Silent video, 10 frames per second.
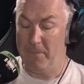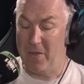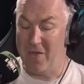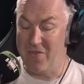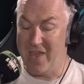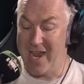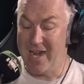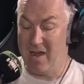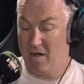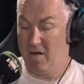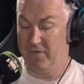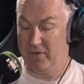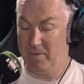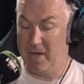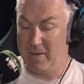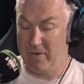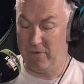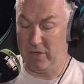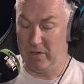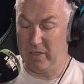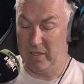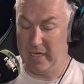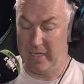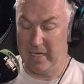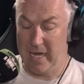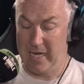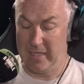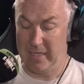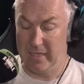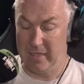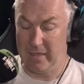Then after maybe reducing the league to 18